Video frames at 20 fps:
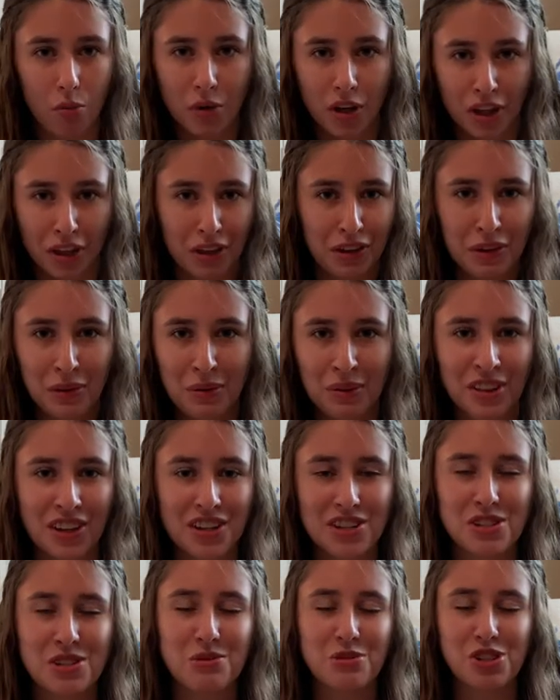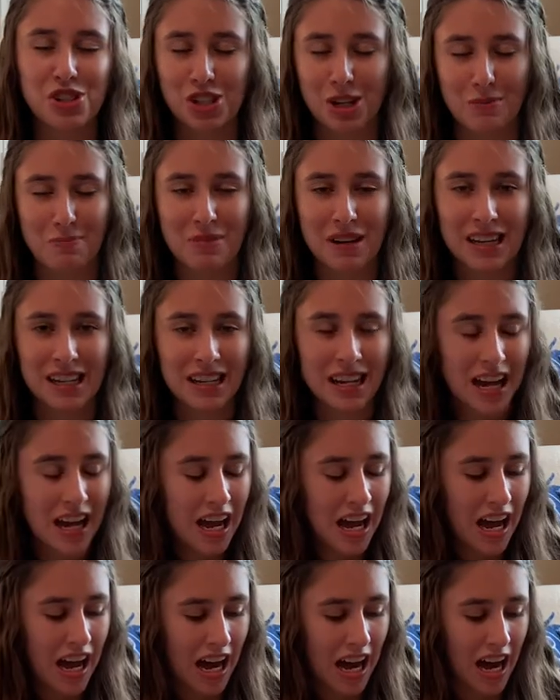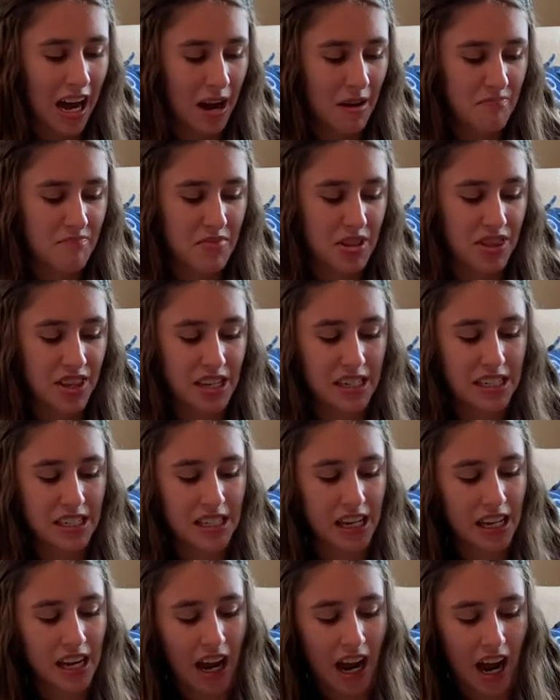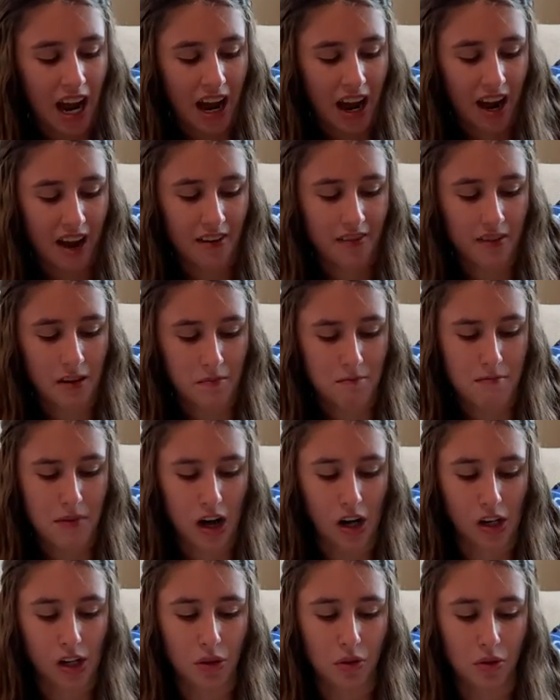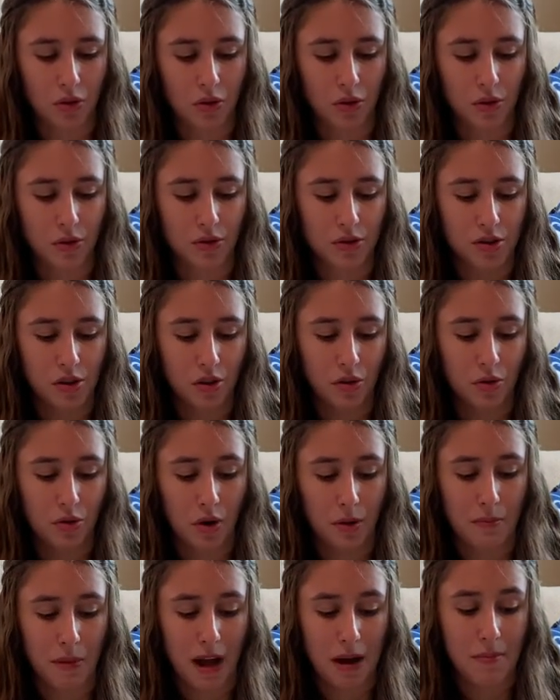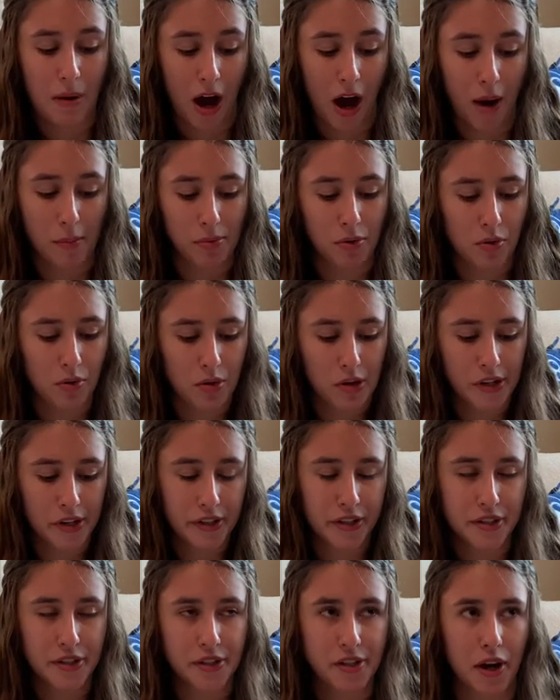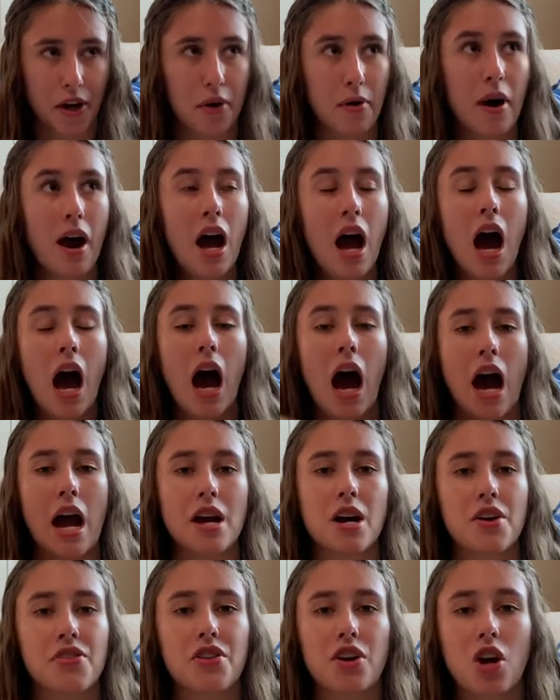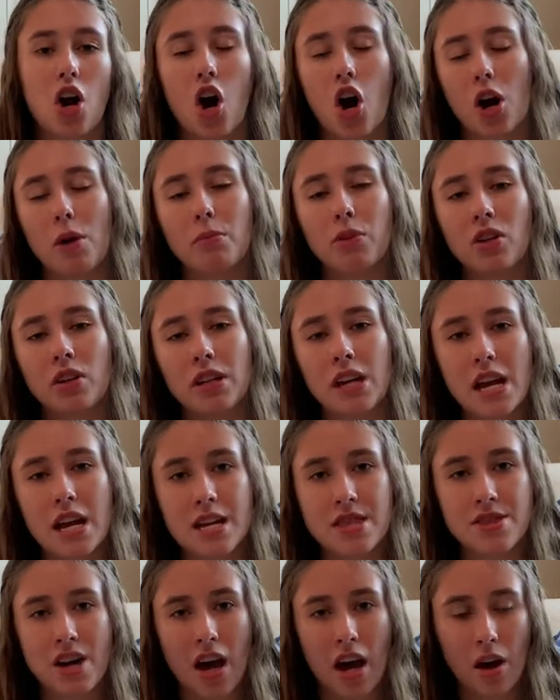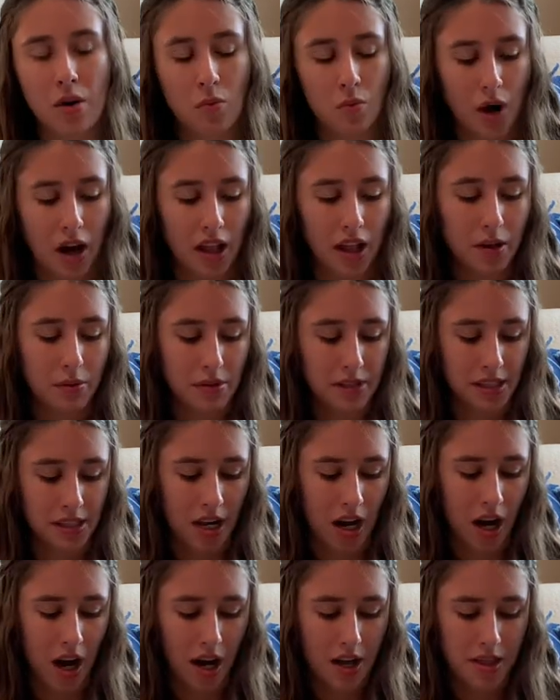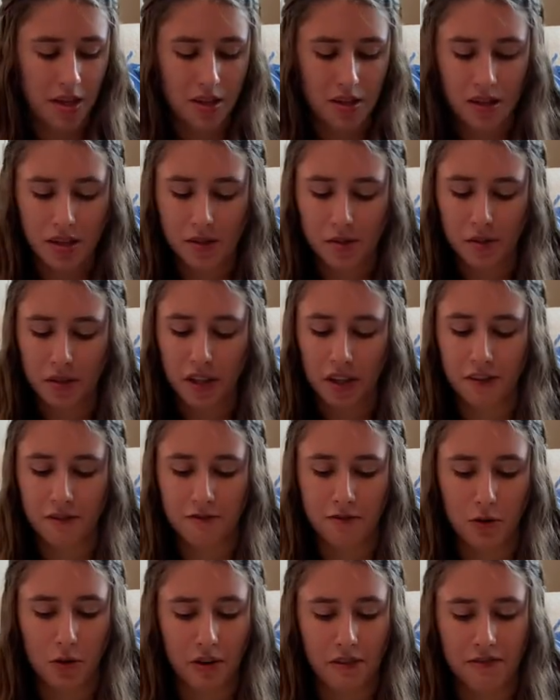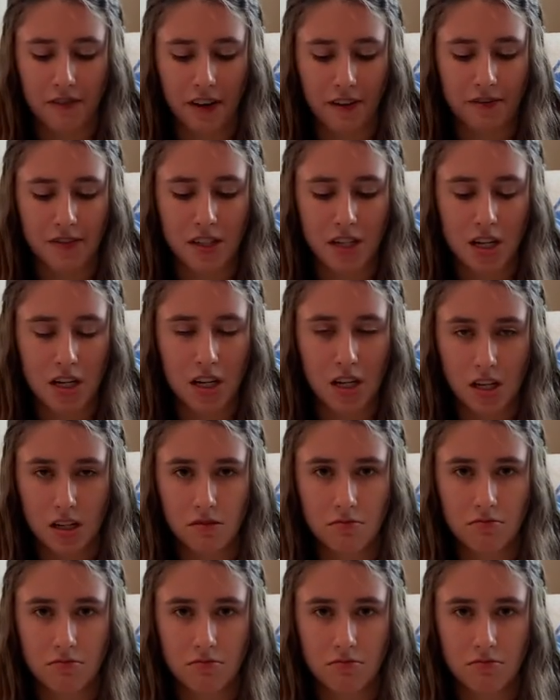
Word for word: with you unless you ship it. Um, but they did have Marigold gourmet popcorn so I got the caramel and ate that while I was there. I think these were like 450